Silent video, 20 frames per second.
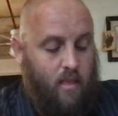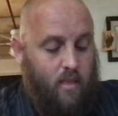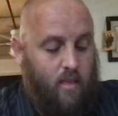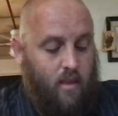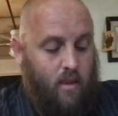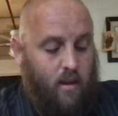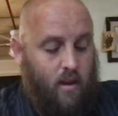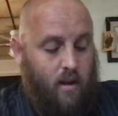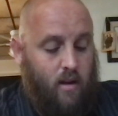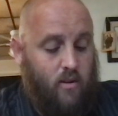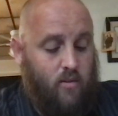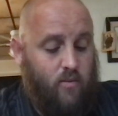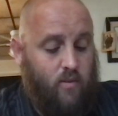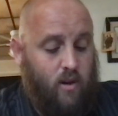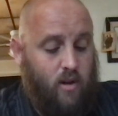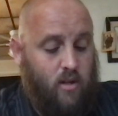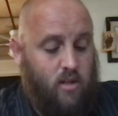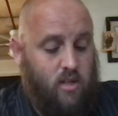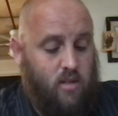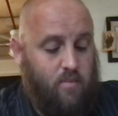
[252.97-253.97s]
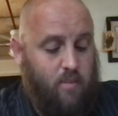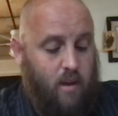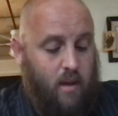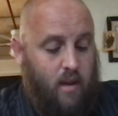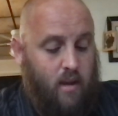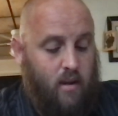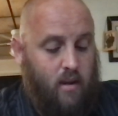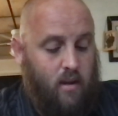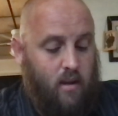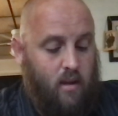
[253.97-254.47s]
The night is far
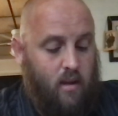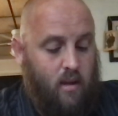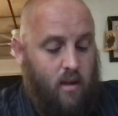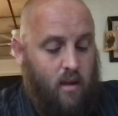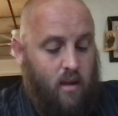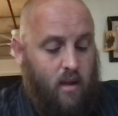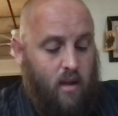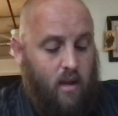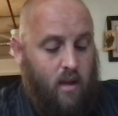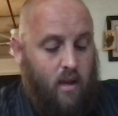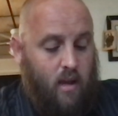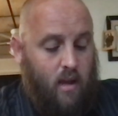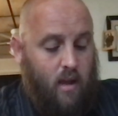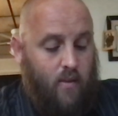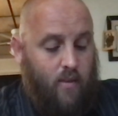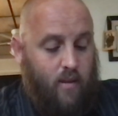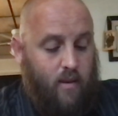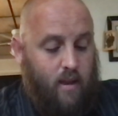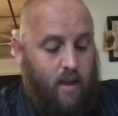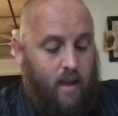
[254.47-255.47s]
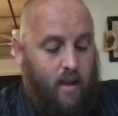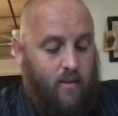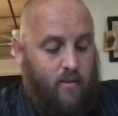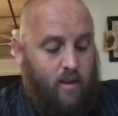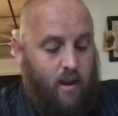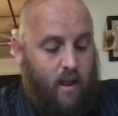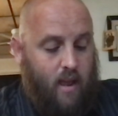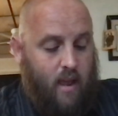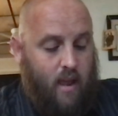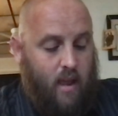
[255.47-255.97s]
spent, and the day is
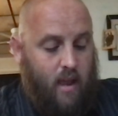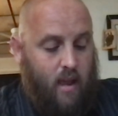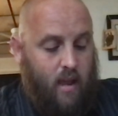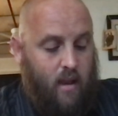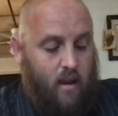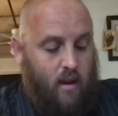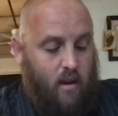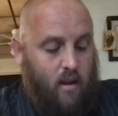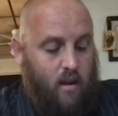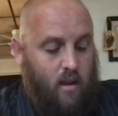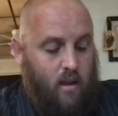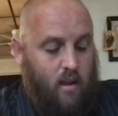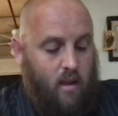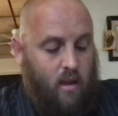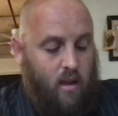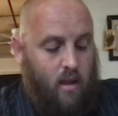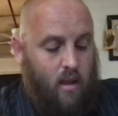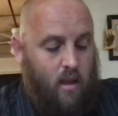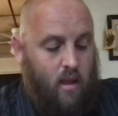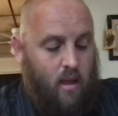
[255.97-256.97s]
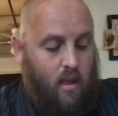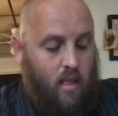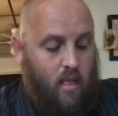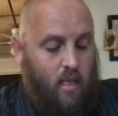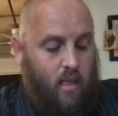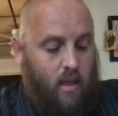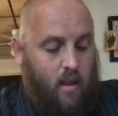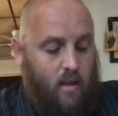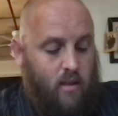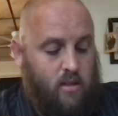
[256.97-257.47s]
at hand.
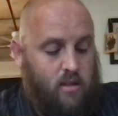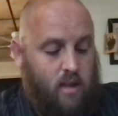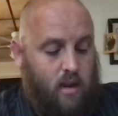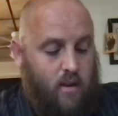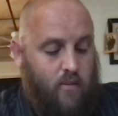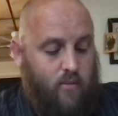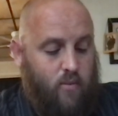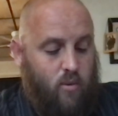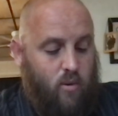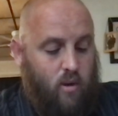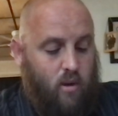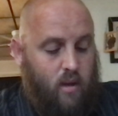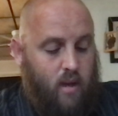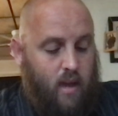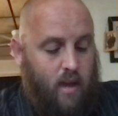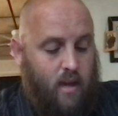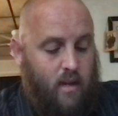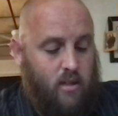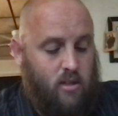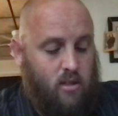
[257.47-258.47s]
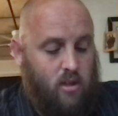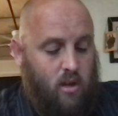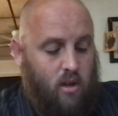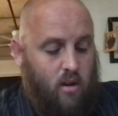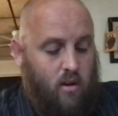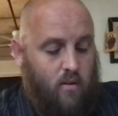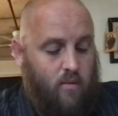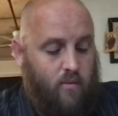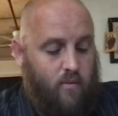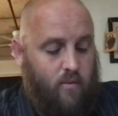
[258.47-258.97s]
Let us therefore cast
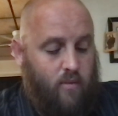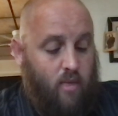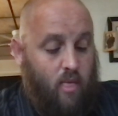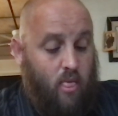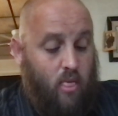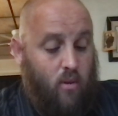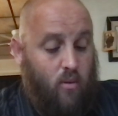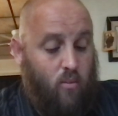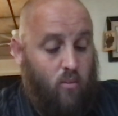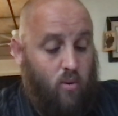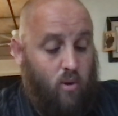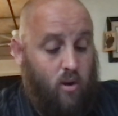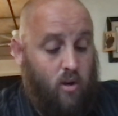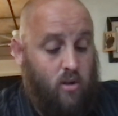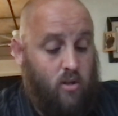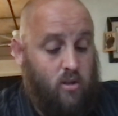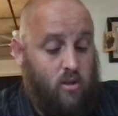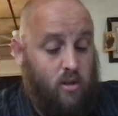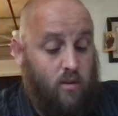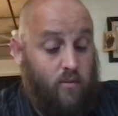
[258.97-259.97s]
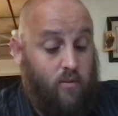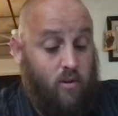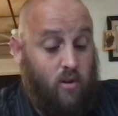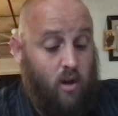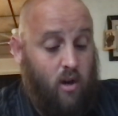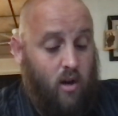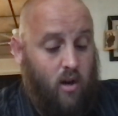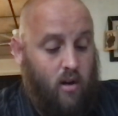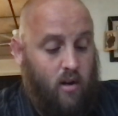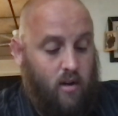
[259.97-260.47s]
off the works of
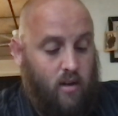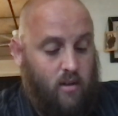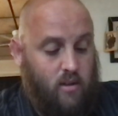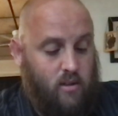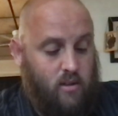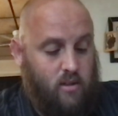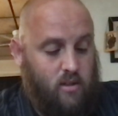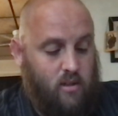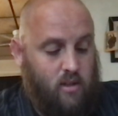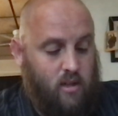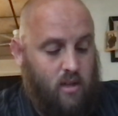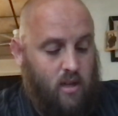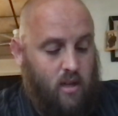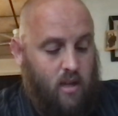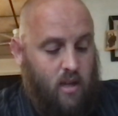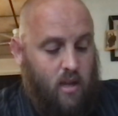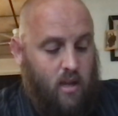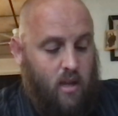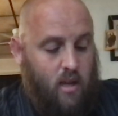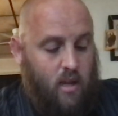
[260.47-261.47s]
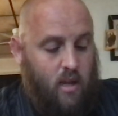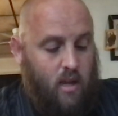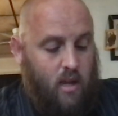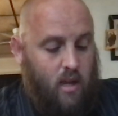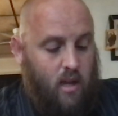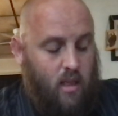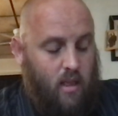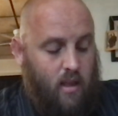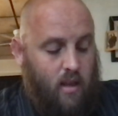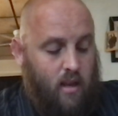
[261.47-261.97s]
darkness,
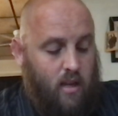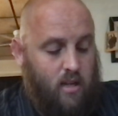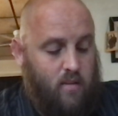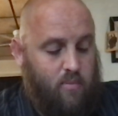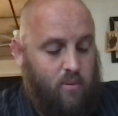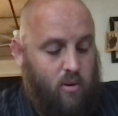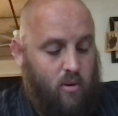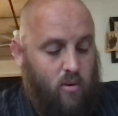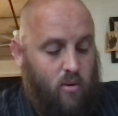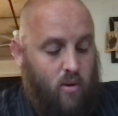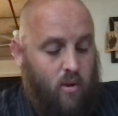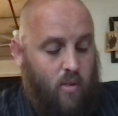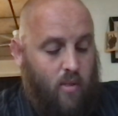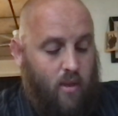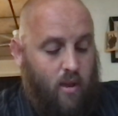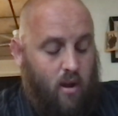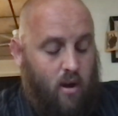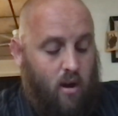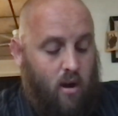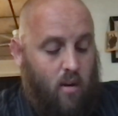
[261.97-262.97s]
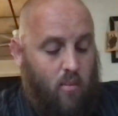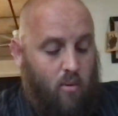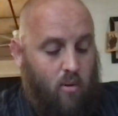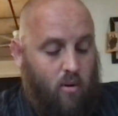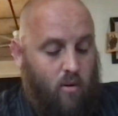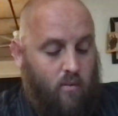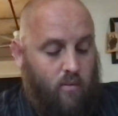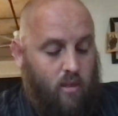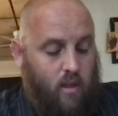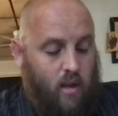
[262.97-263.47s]
and let us put on the armor
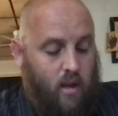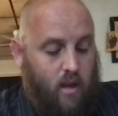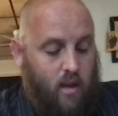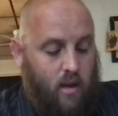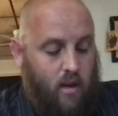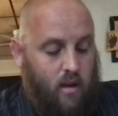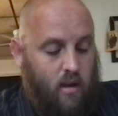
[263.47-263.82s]
of light.